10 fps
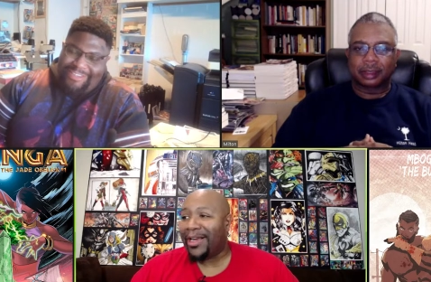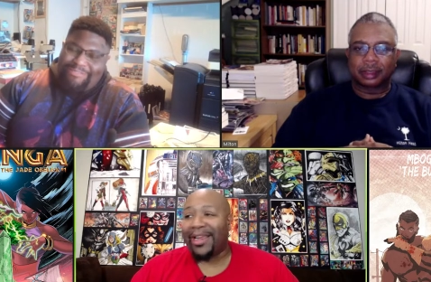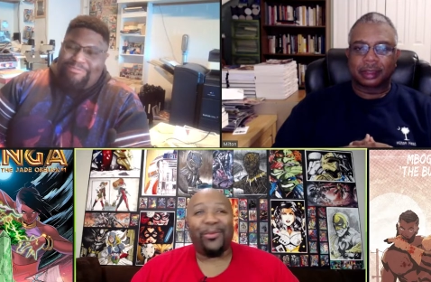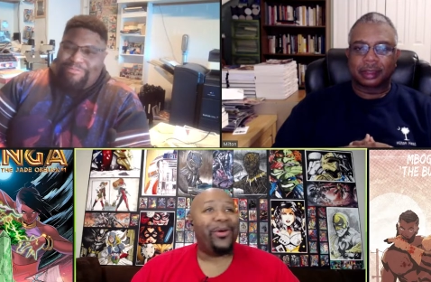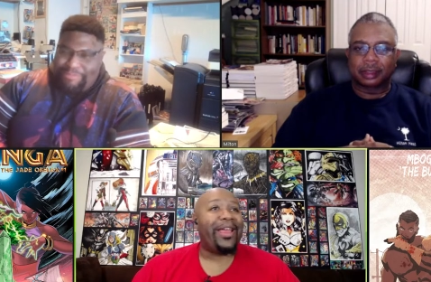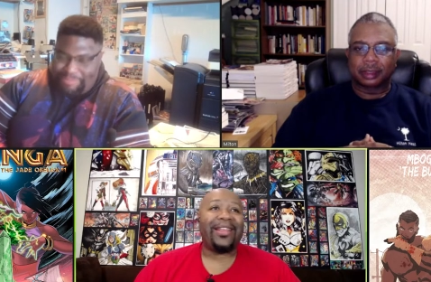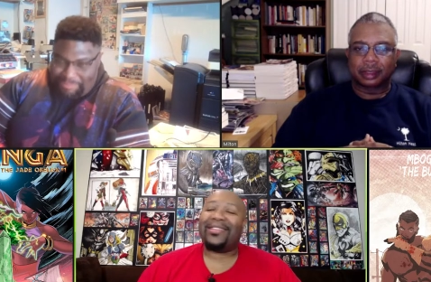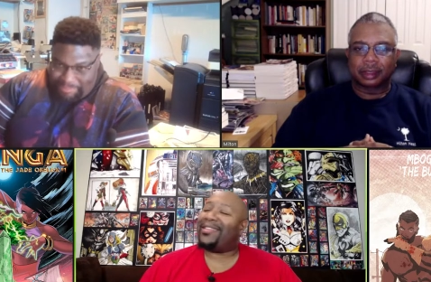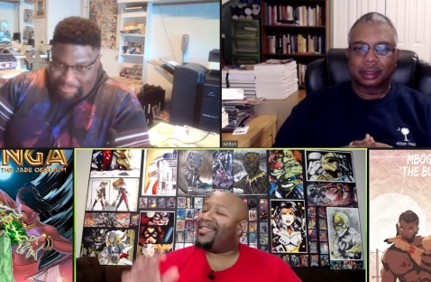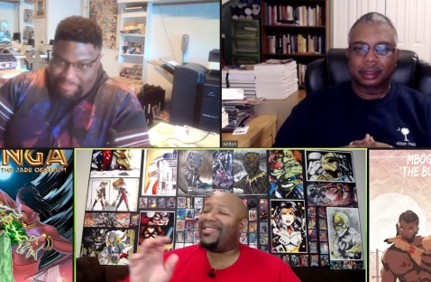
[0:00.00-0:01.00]
Speaker 1: it. We'll get
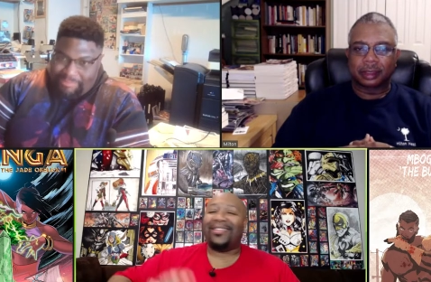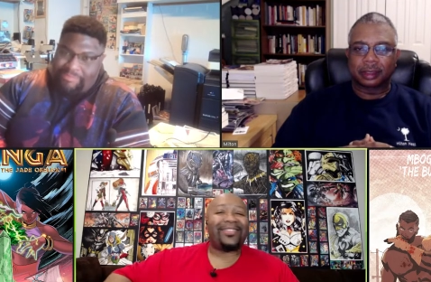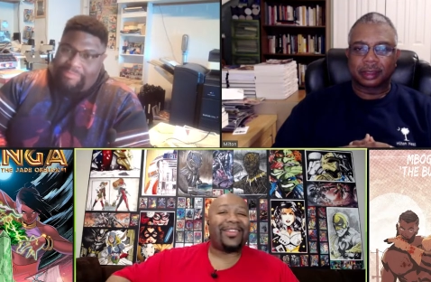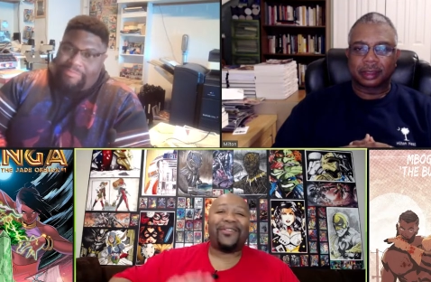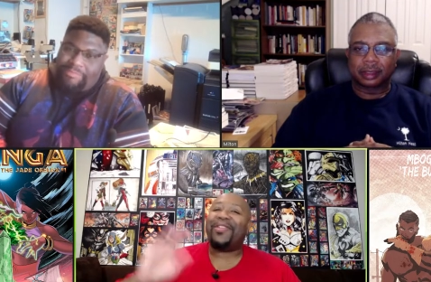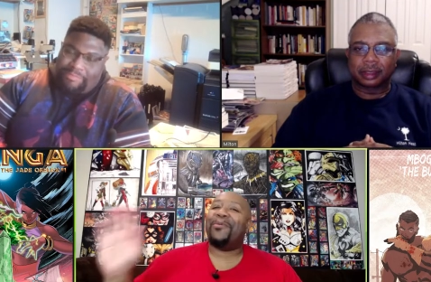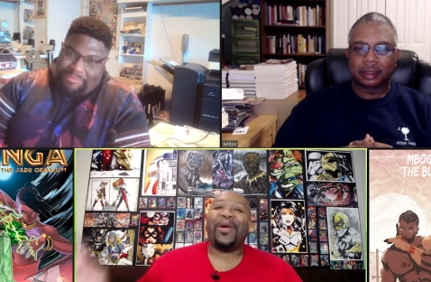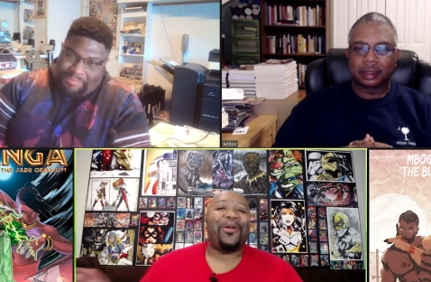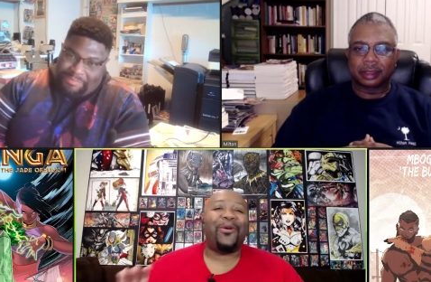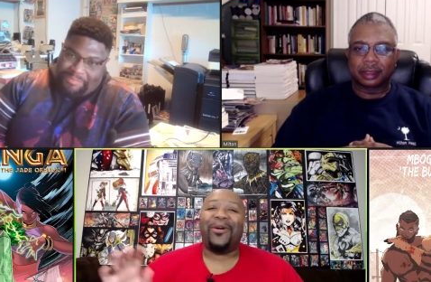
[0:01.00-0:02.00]
into the stuff that
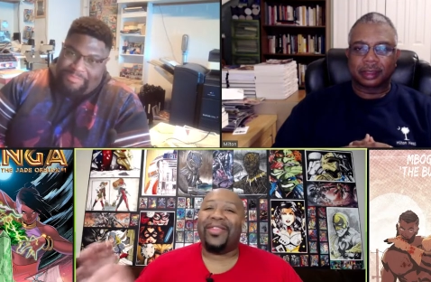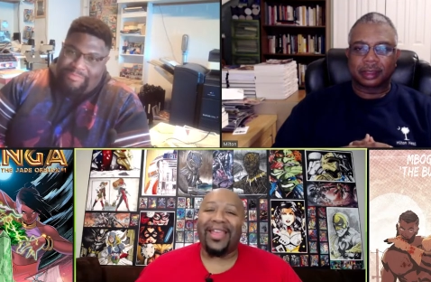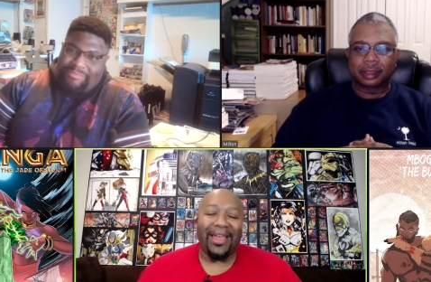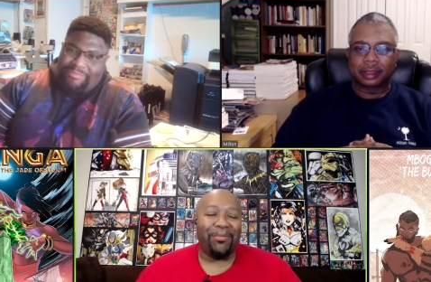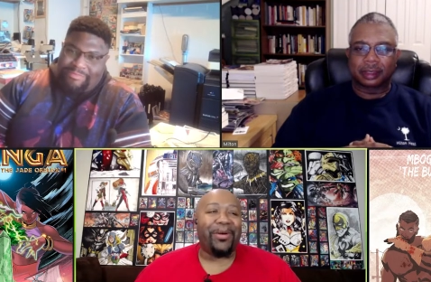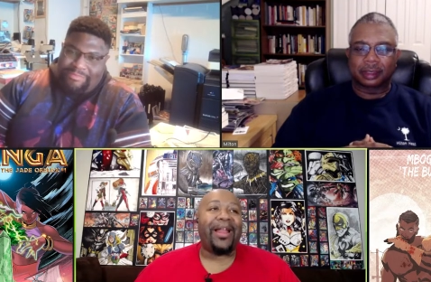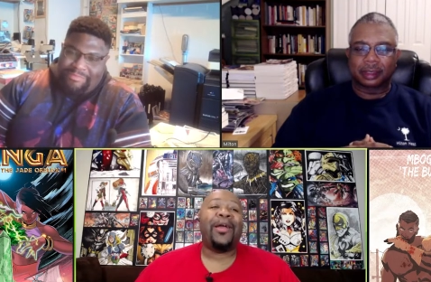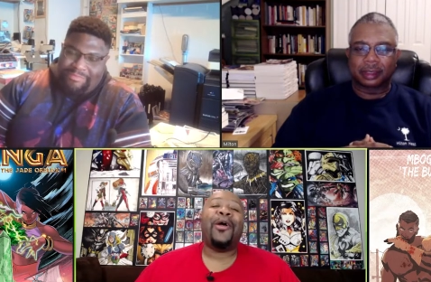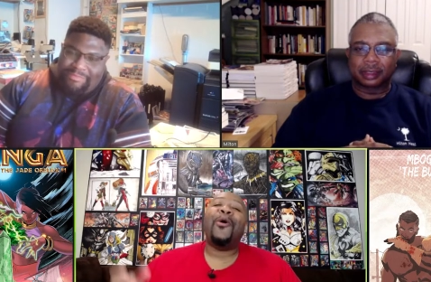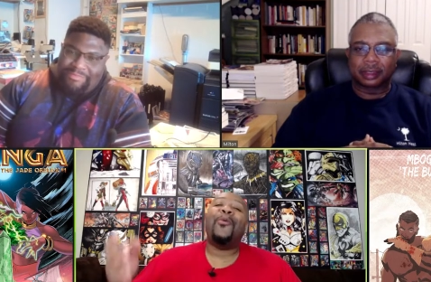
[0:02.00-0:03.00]
went on then, but
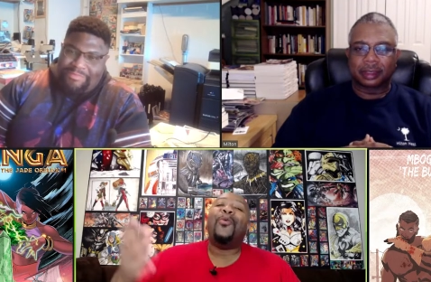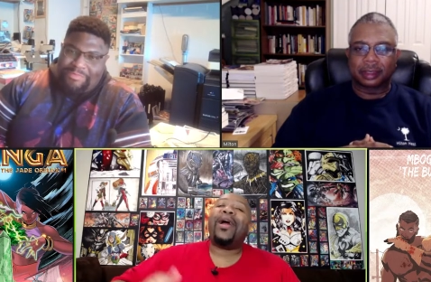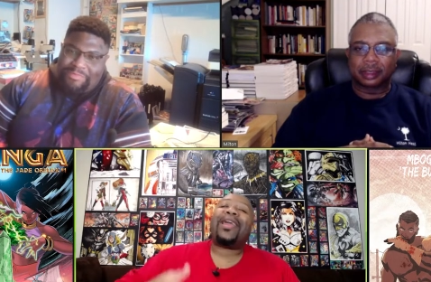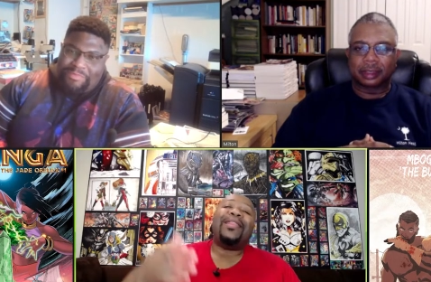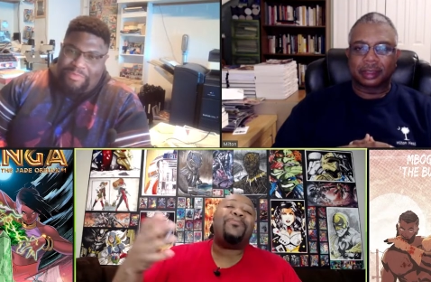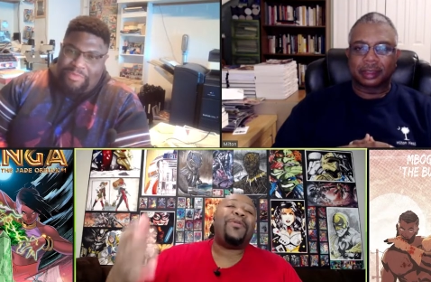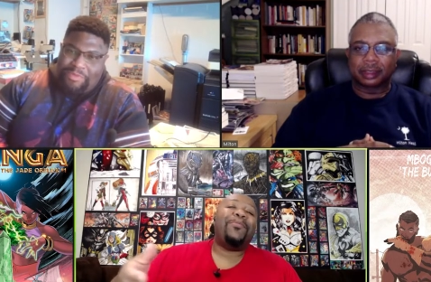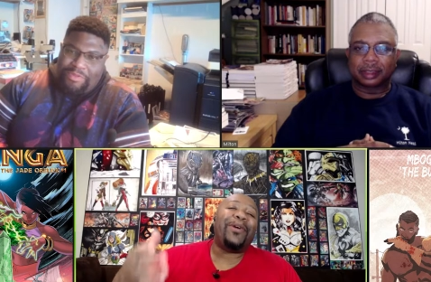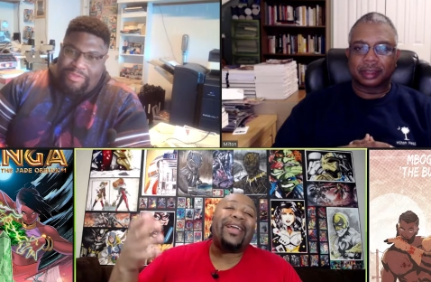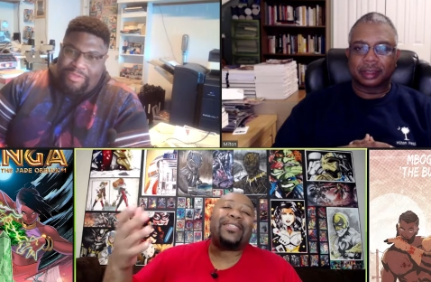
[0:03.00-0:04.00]
what can the
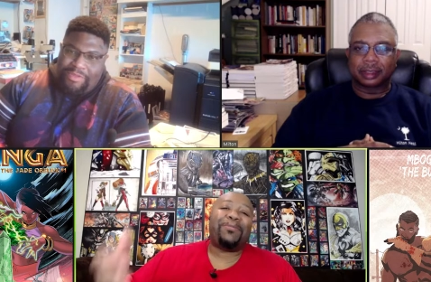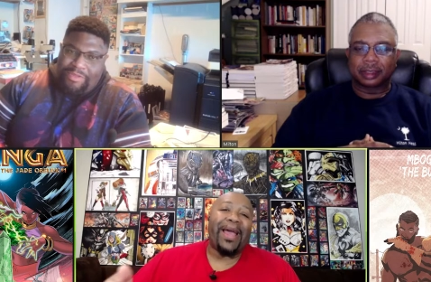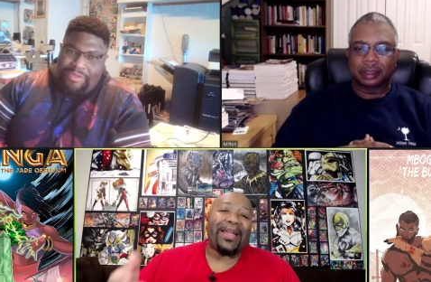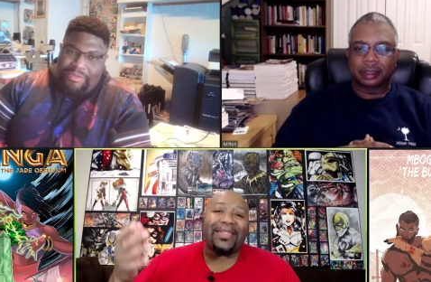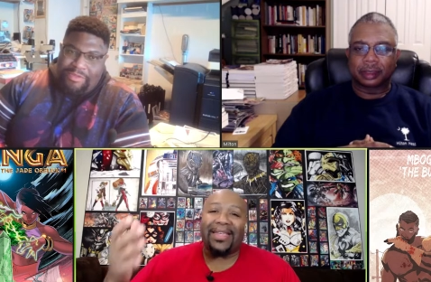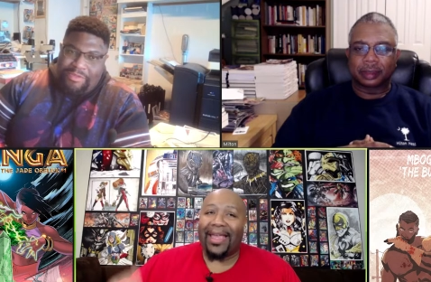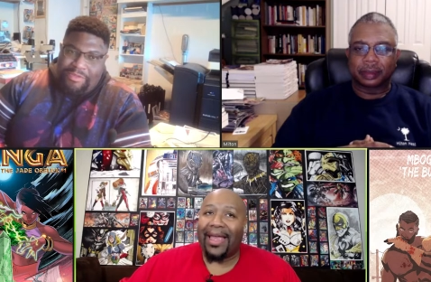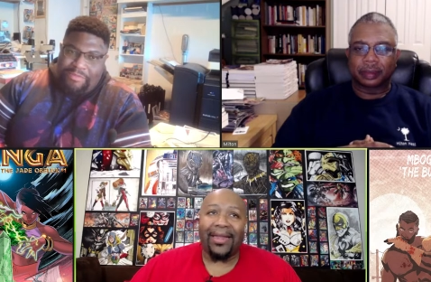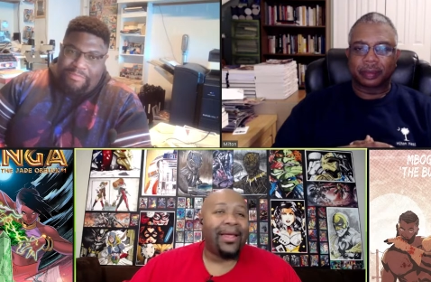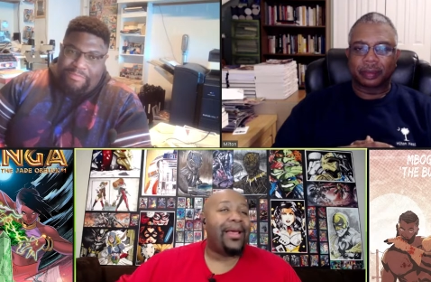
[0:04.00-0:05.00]
people expect to
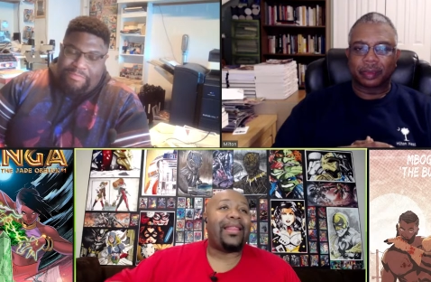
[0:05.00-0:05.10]
get?